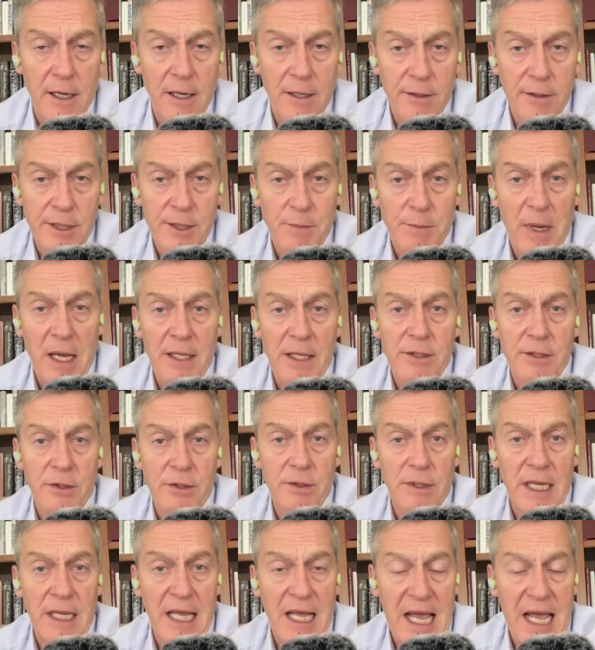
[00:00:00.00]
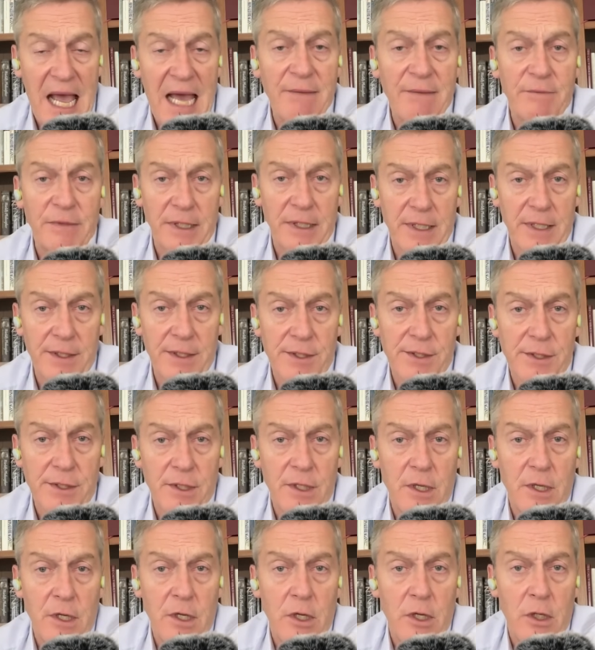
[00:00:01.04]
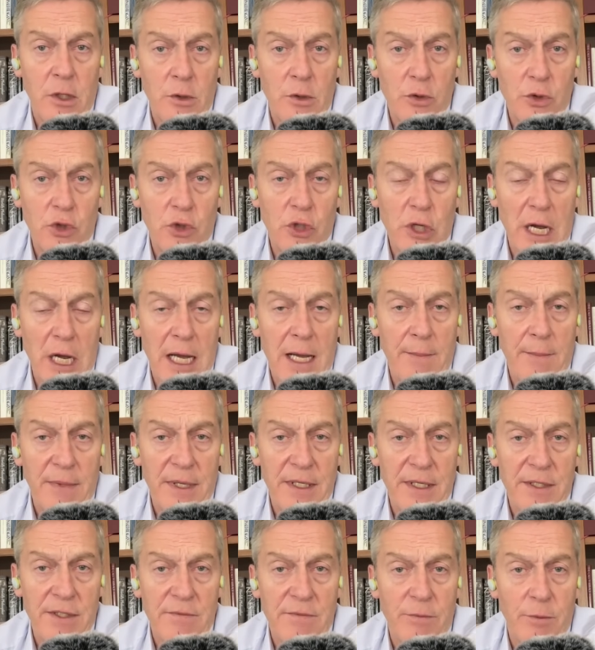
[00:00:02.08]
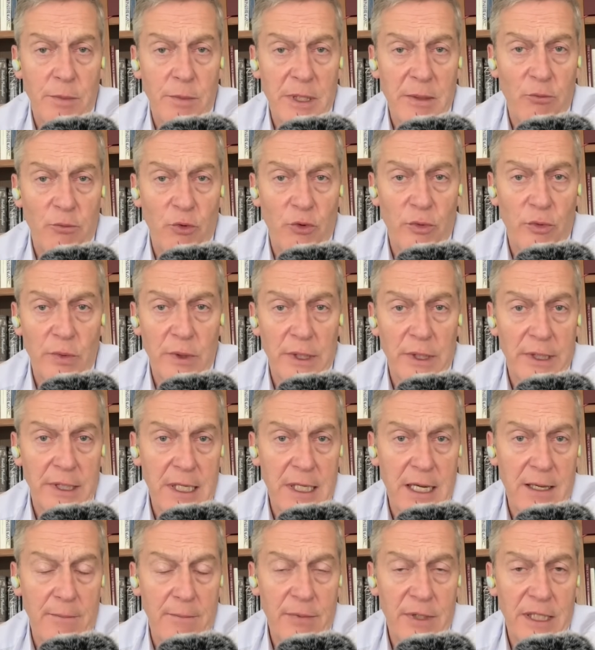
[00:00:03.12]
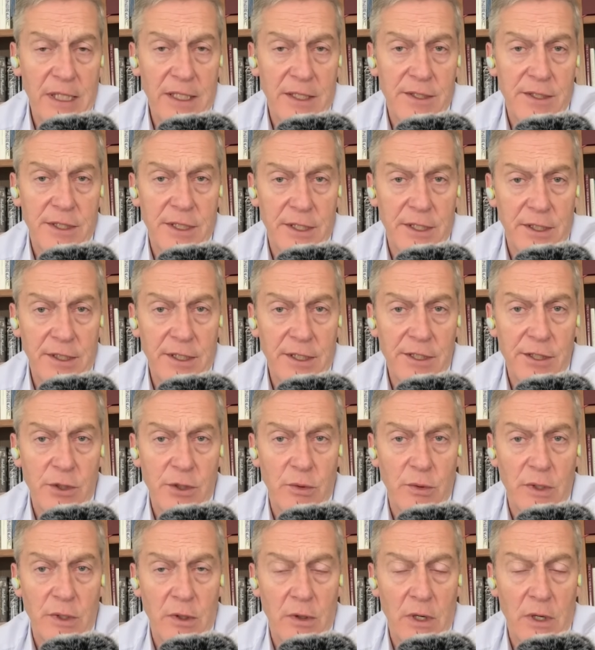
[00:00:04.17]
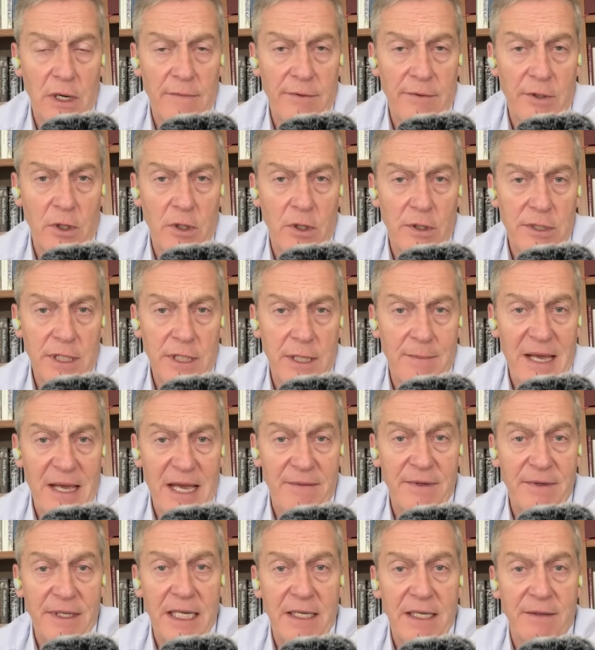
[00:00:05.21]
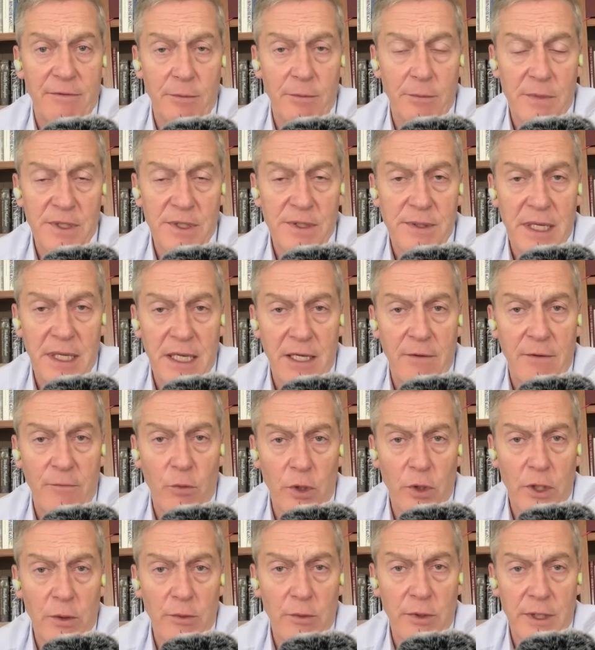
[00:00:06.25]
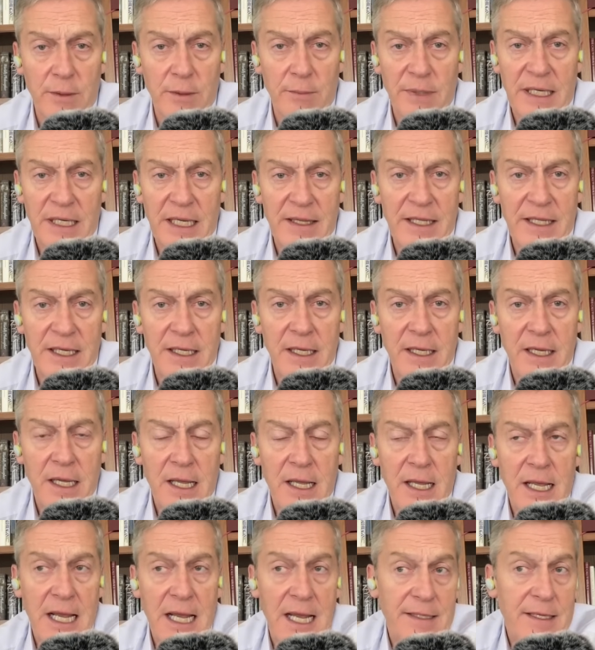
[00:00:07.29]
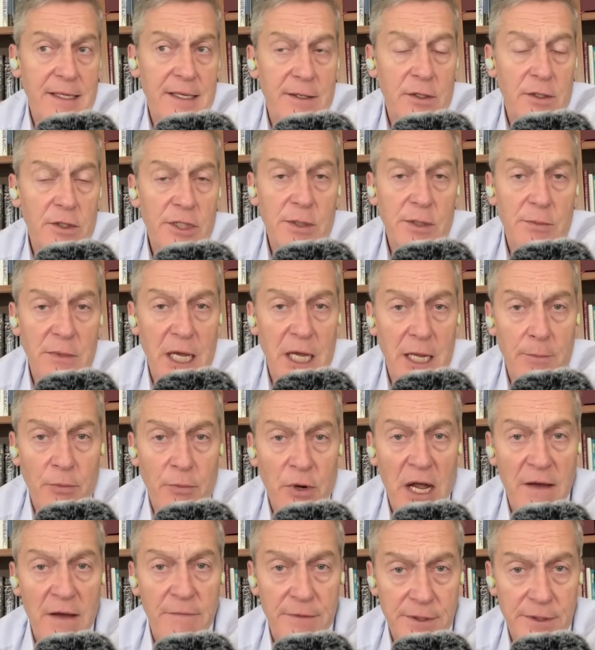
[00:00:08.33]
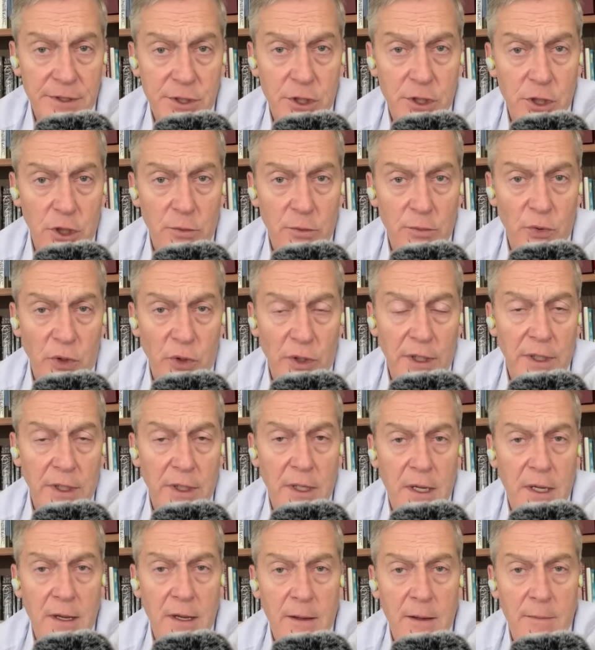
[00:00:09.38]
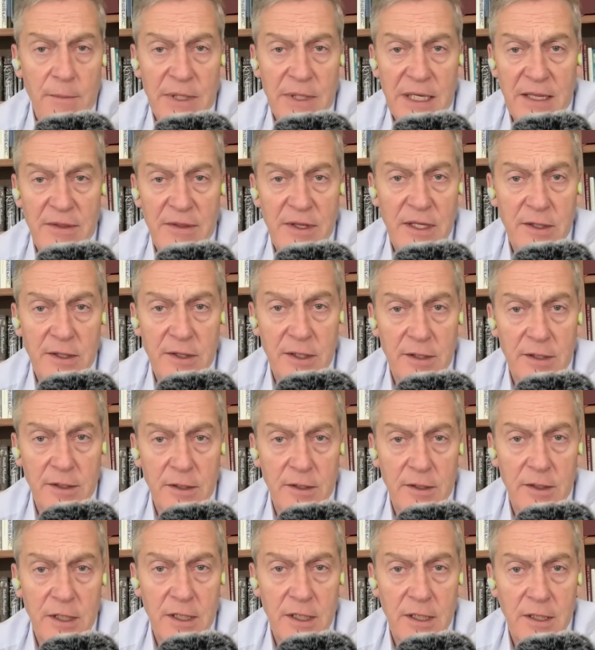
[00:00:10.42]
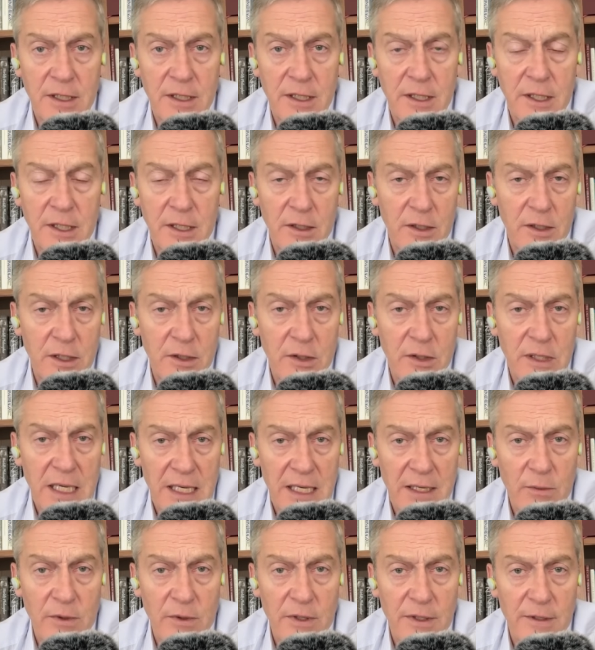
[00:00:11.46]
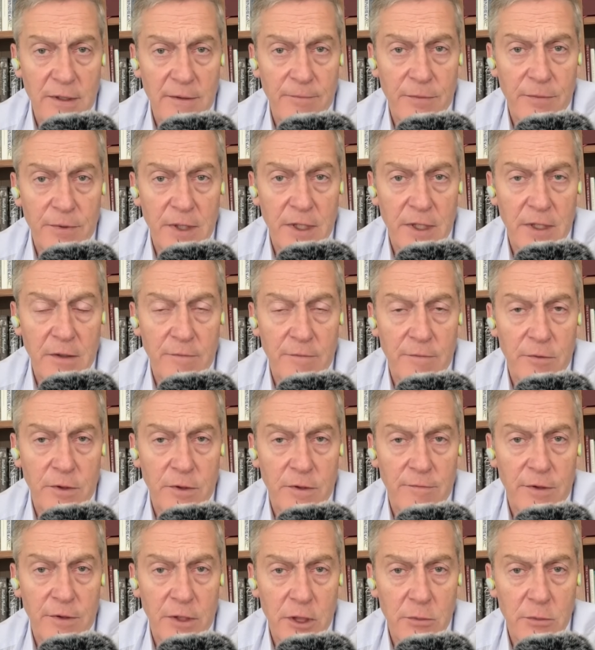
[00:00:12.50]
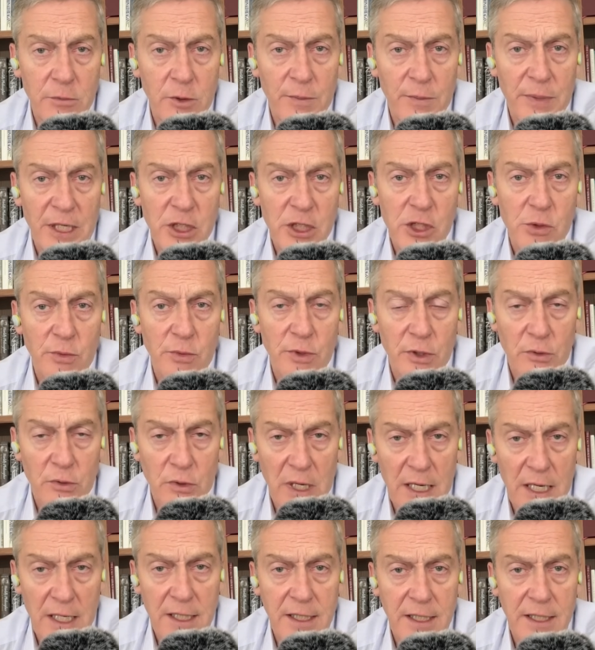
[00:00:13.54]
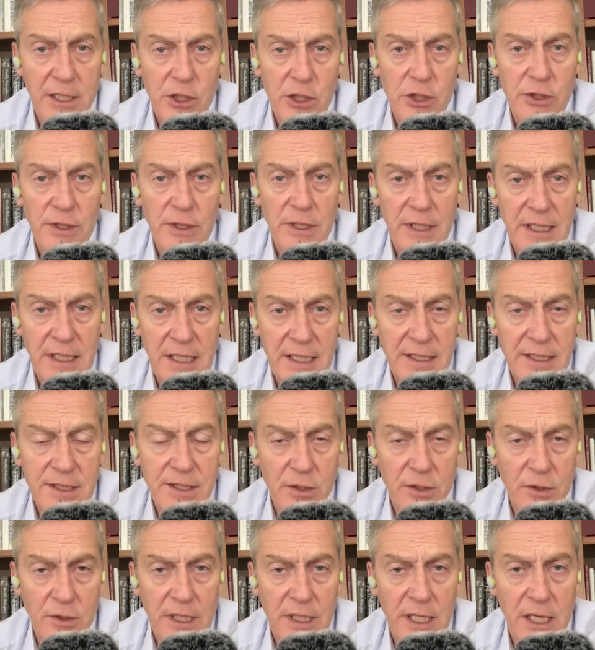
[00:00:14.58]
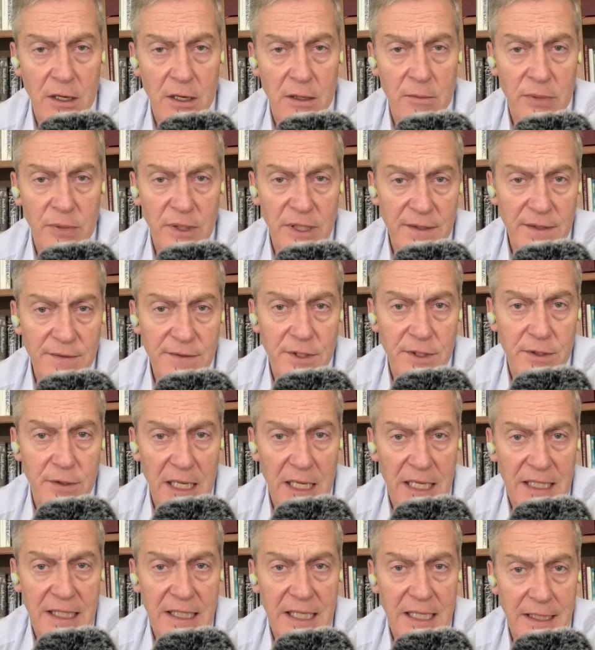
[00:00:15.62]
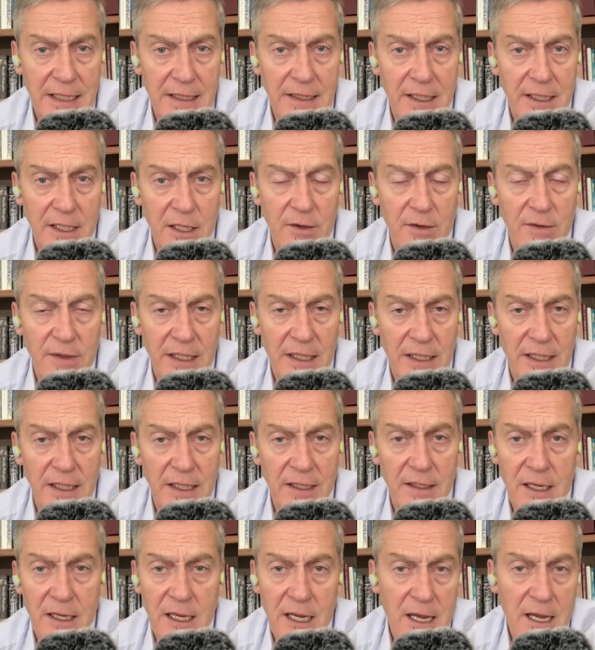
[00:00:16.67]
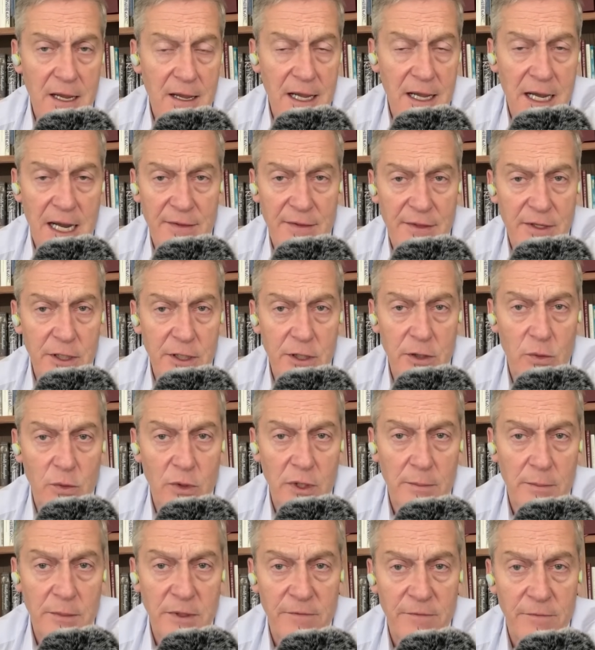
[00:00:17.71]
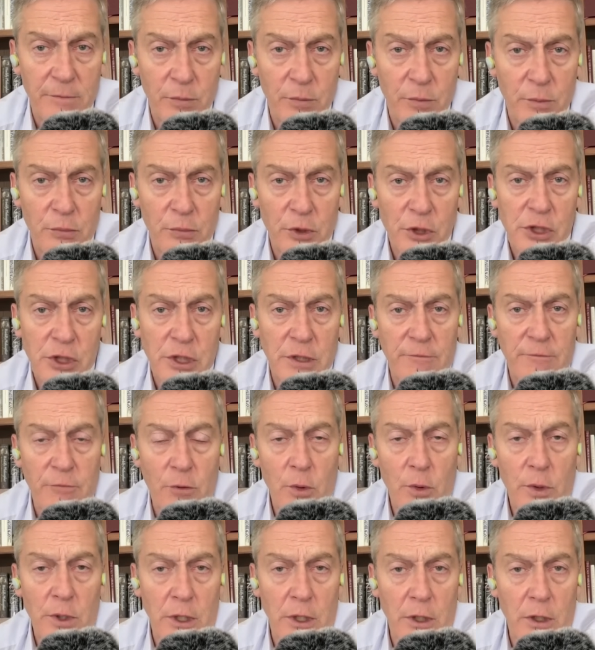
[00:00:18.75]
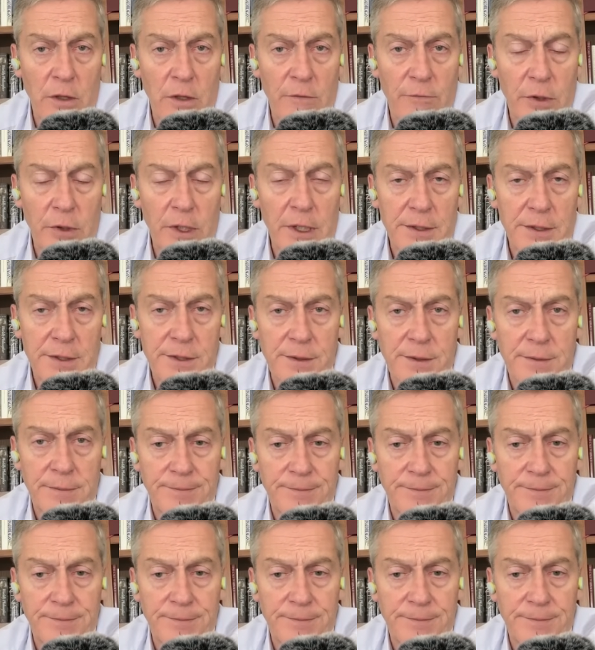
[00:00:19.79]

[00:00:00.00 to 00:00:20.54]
sponsored advocates whose job is for people with really complex illness who are having a hard time advocating for themselves, working with them. But I think, and then there's some nonprofits, to your point. But I think that you kind of want to, for a vulnerable patient with a chronic condition that needs care and believes they're not getting the care they need, I think you want to be pushing forward on all fronts.